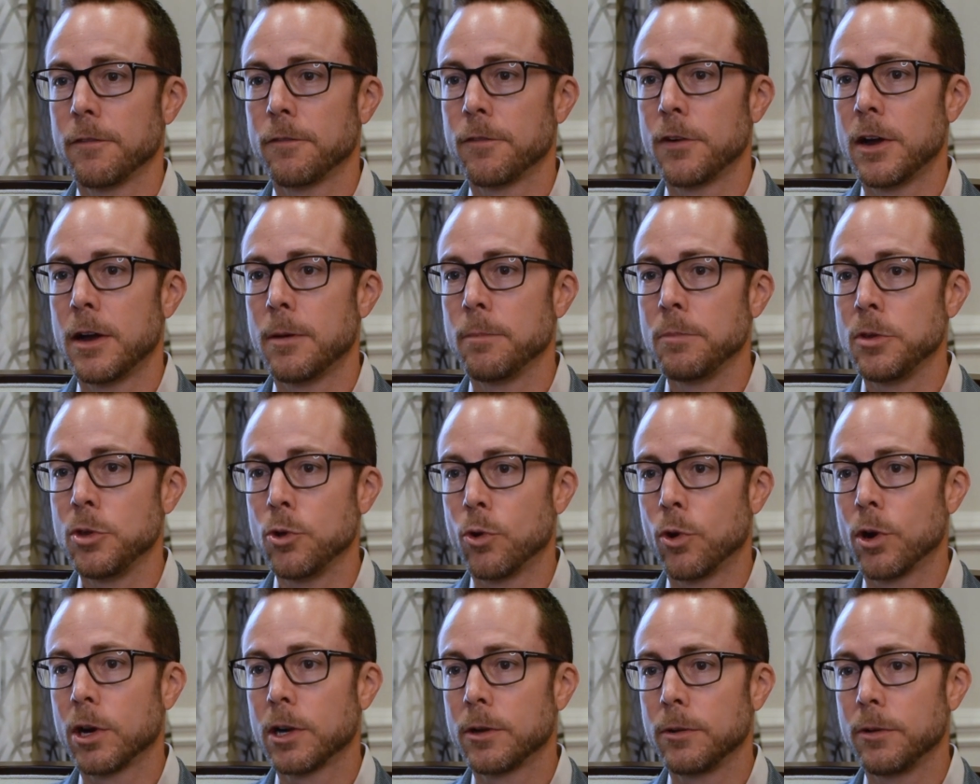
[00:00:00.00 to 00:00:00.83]
from
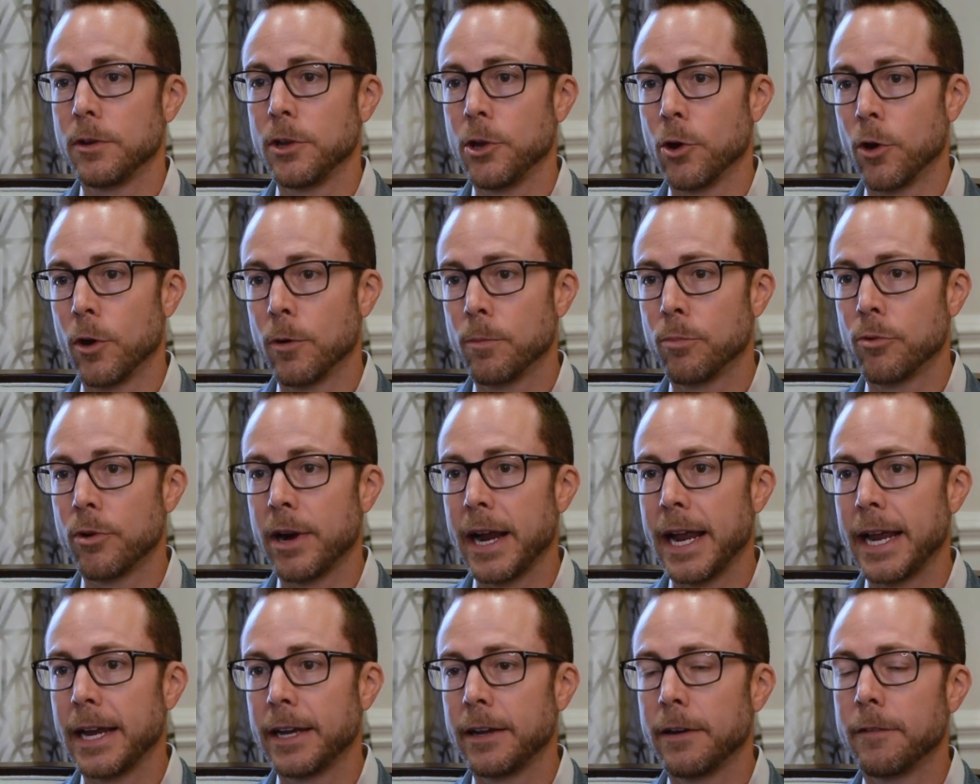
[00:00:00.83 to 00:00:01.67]
your
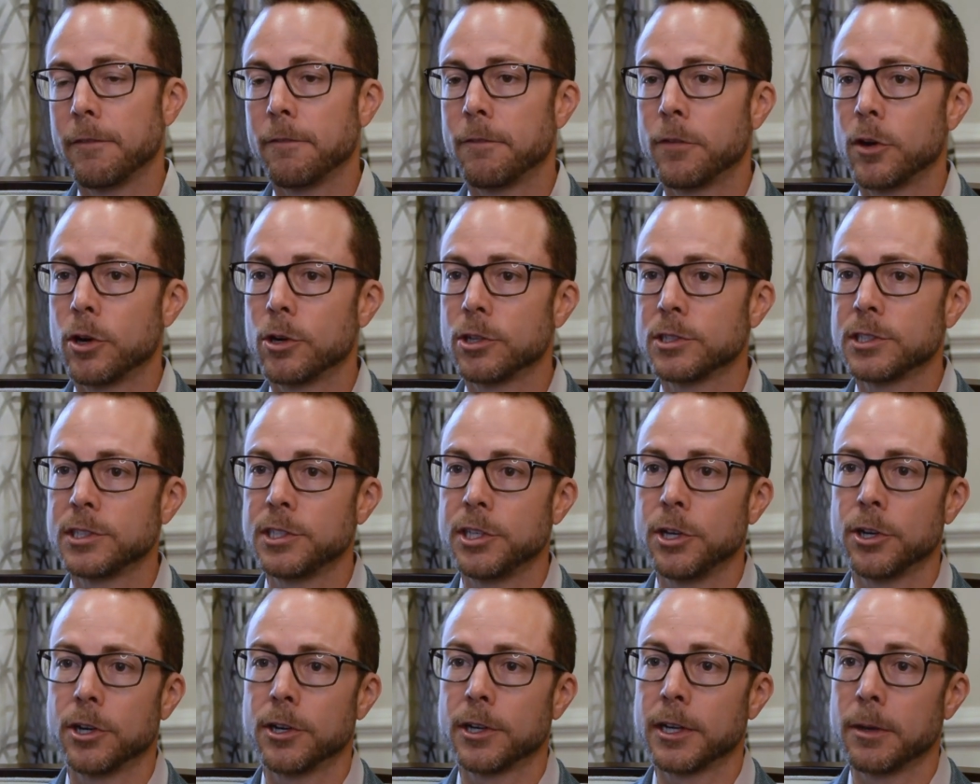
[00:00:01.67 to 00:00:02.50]
brand versus
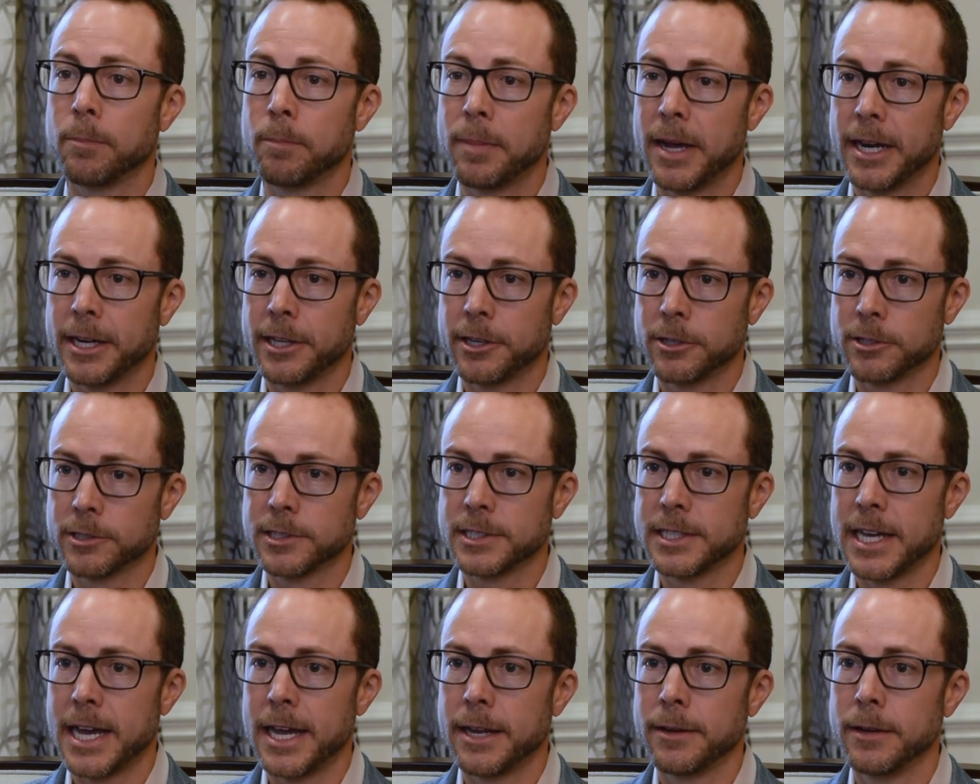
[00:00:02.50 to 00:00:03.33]
your competitor
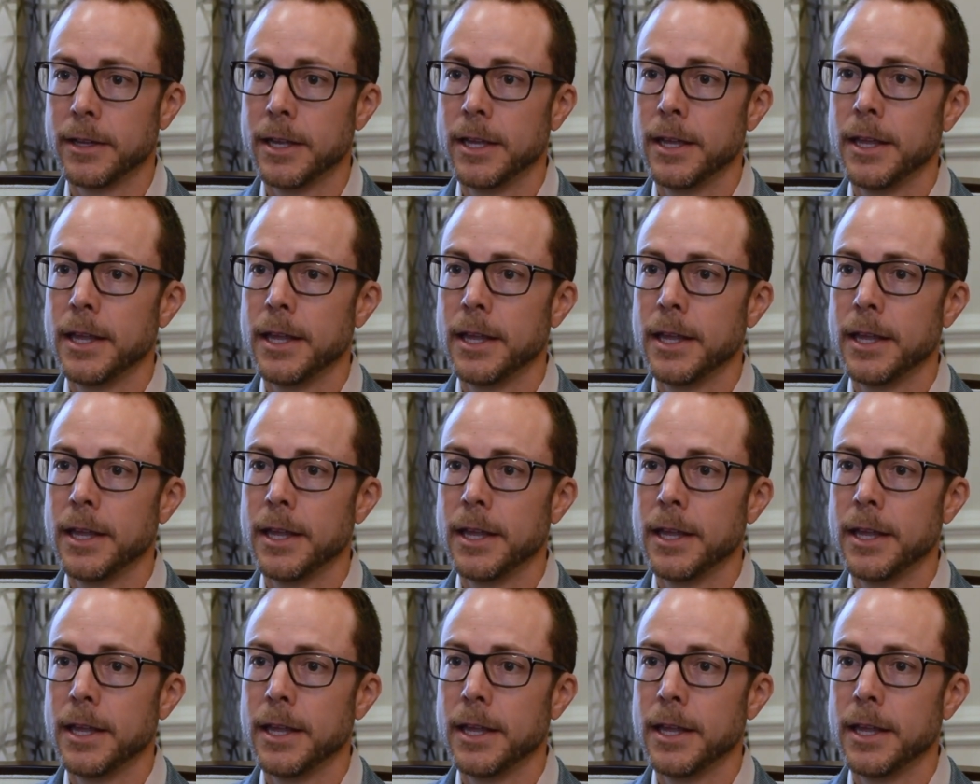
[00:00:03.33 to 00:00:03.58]
set,